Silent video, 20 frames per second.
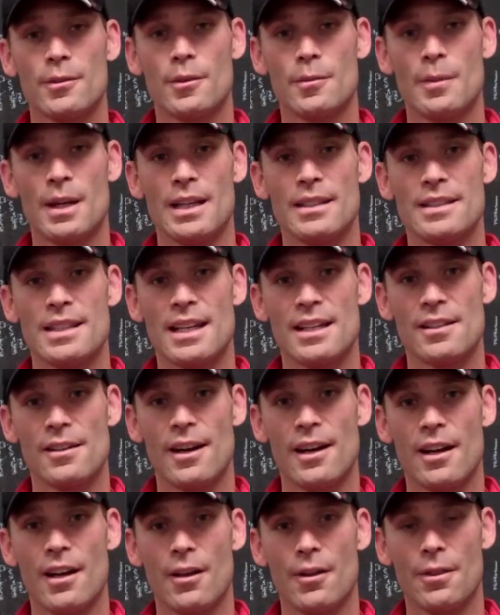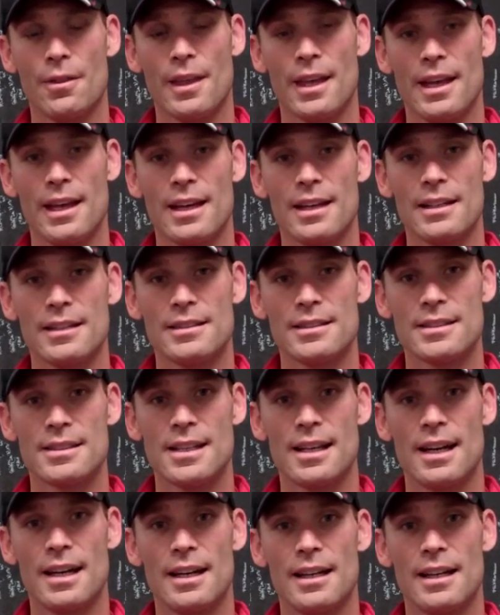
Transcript: We maintained our health, and